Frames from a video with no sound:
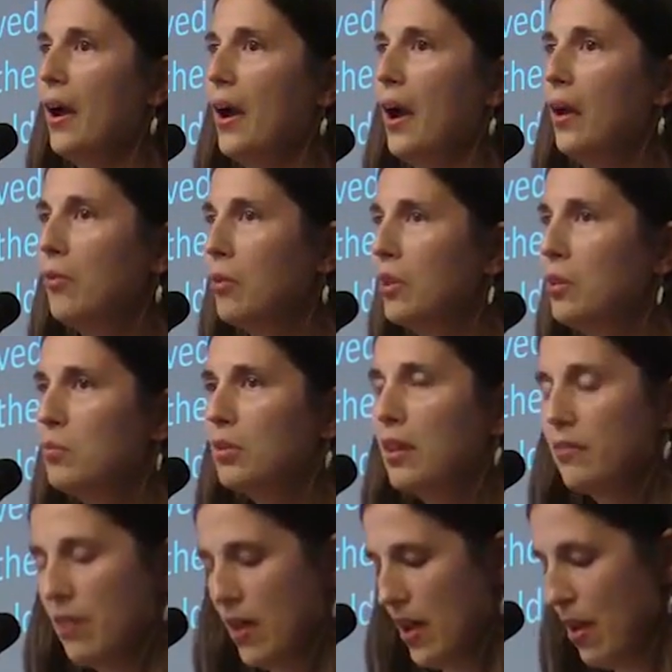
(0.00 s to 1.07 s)
I really
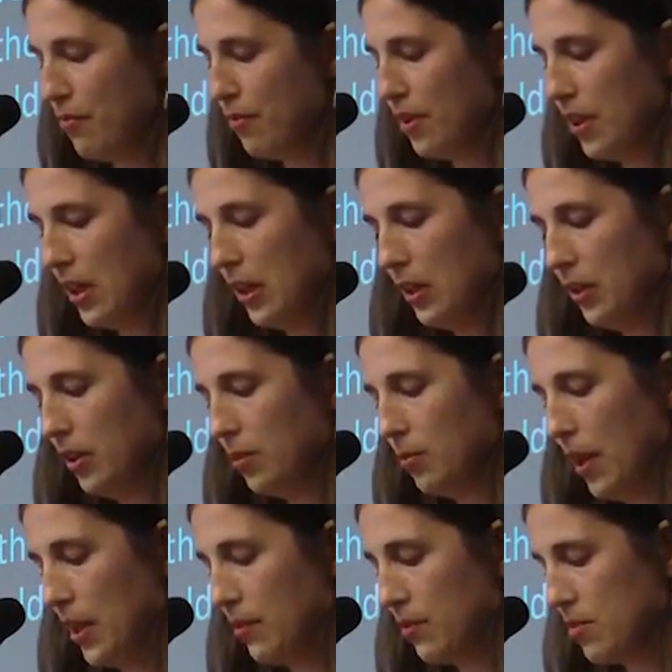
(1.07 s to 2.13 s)
believe that every ill and
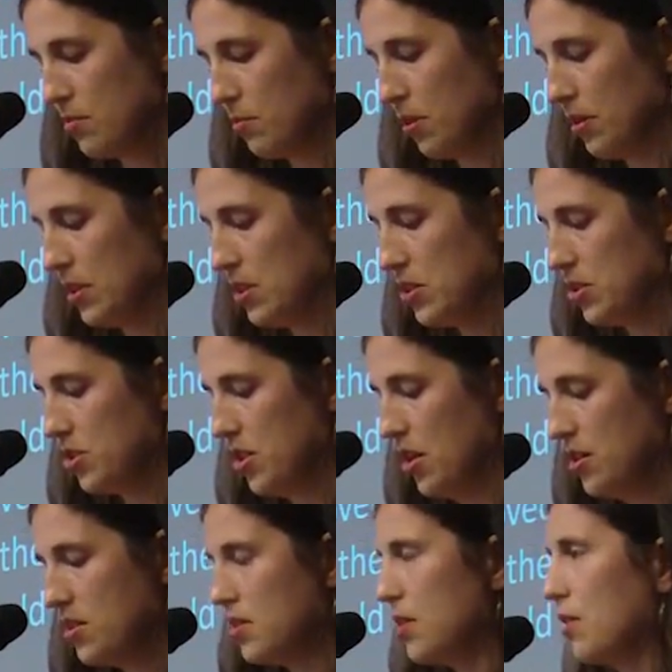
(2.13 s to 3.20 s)
pain of this world is
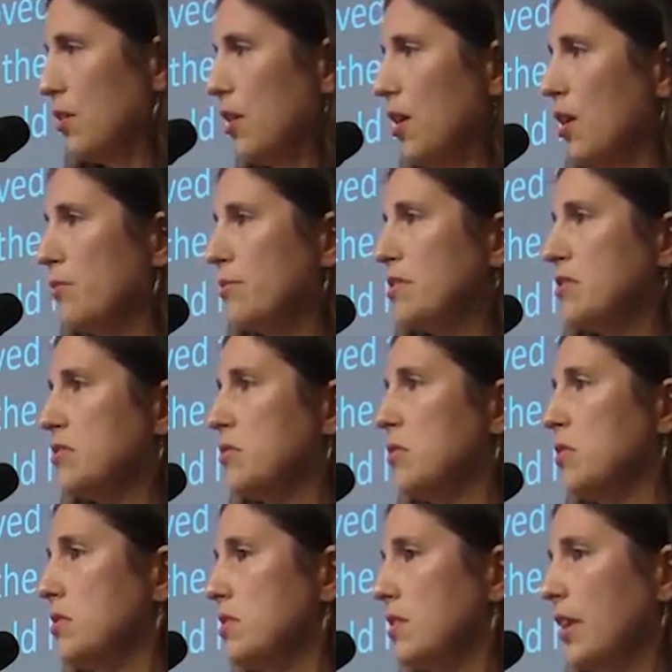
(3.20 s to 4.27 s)
just a
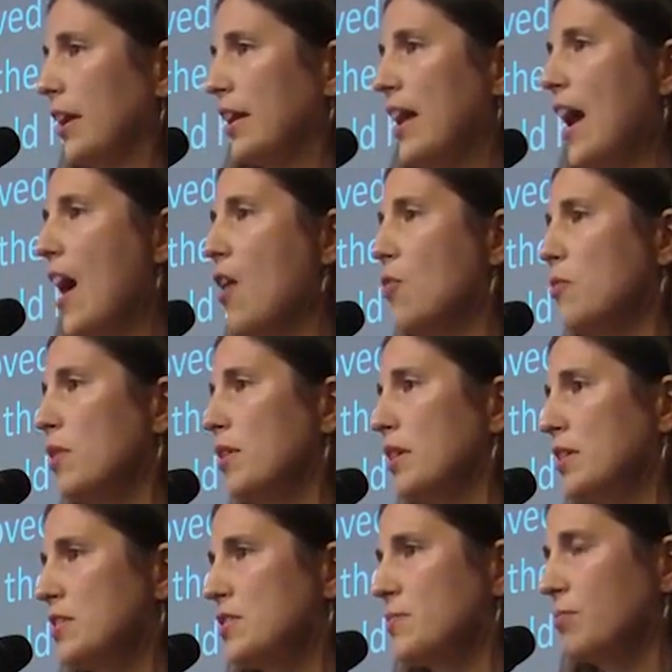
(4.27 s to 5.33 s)
result, like an outward
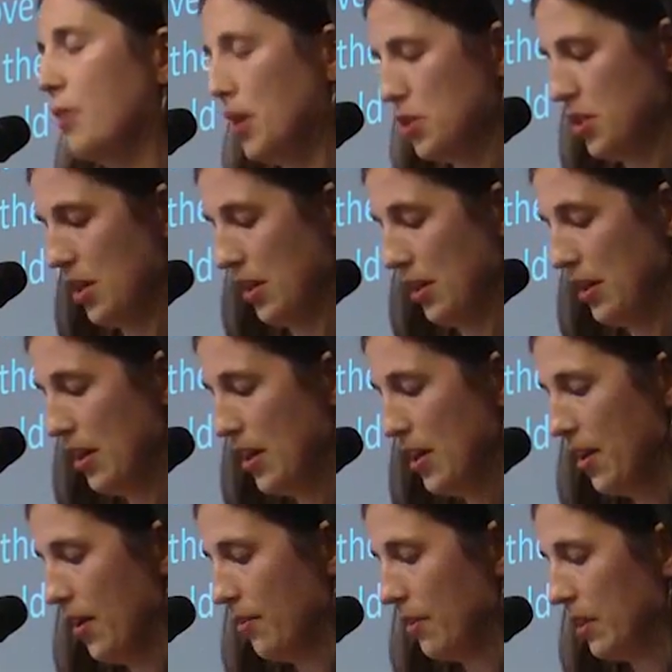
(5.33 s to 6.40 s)
expression
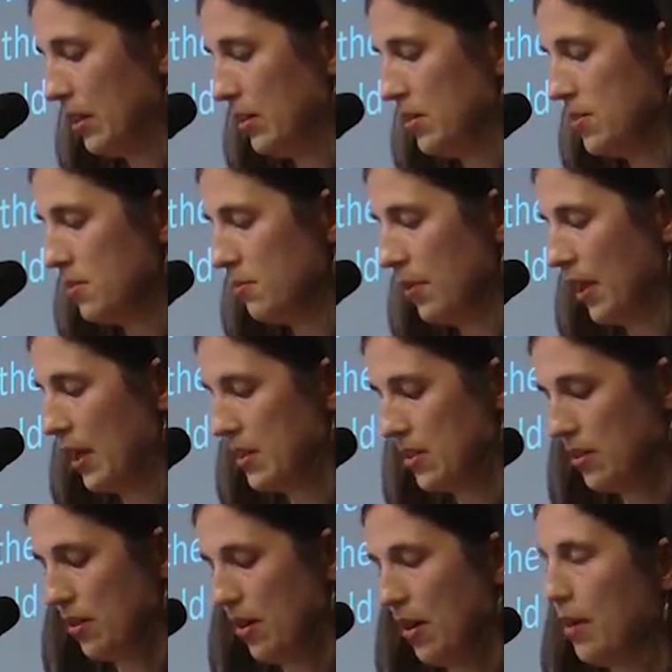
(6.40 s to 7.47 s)
of the ills and pains
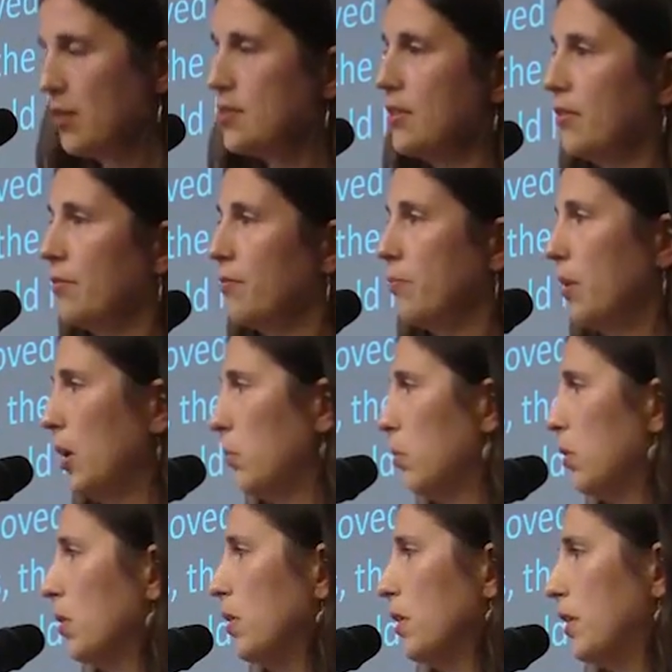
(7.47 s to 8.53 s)
in the hearts of
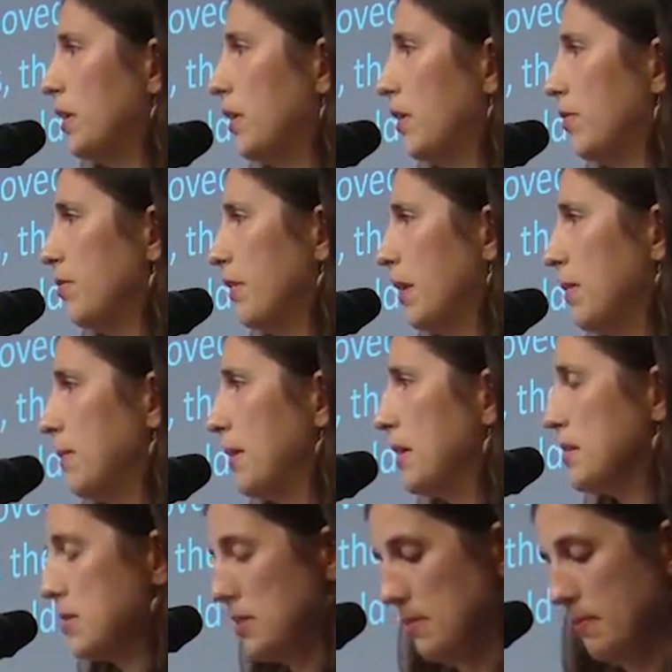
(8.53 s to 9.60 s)
people and in our families.